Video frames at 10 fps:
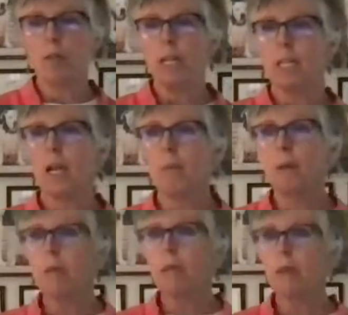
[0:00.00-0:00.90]
example
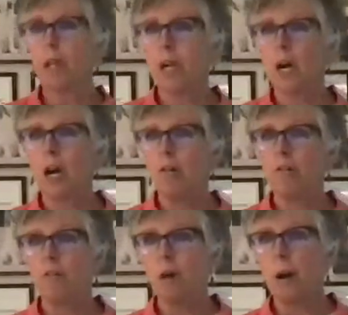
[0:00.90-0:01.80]
I'm giving
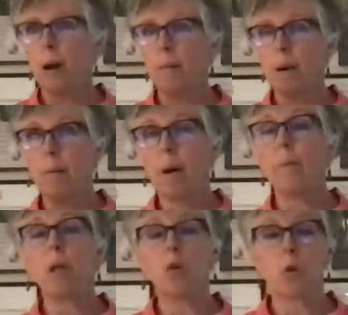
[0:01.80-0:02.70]
of a
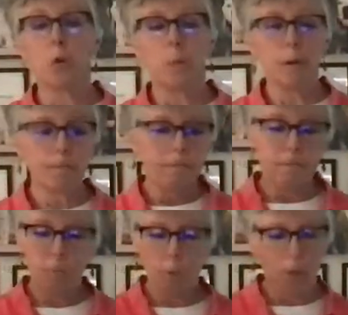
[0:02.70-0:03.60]
puppy group,
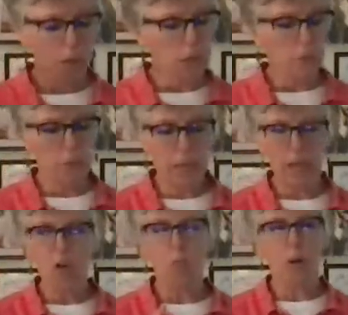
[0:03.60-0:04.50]
whether it was a play
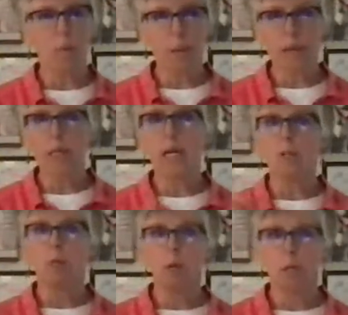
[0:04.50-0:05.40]
group or a puppy class,
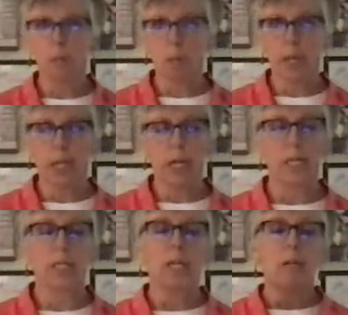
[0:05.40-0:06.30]
whether it was a play
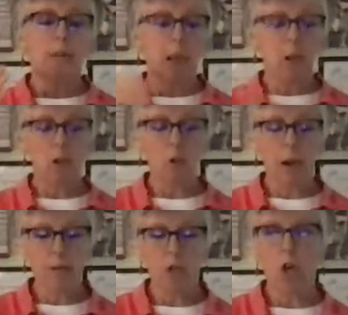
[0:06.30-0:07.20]
class, and you
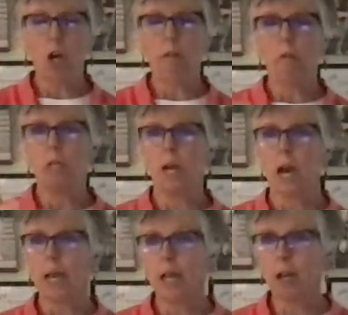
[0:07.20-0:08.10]
have a dog that was
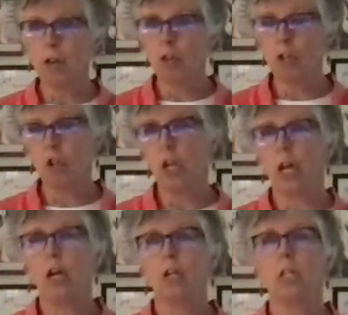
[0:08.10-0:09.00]
hiding under the
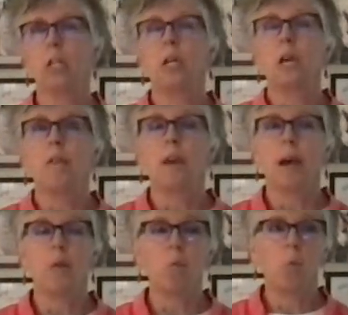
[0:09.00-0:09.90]
chairs,
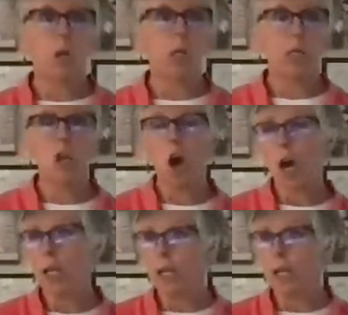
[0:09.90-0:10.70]
that was not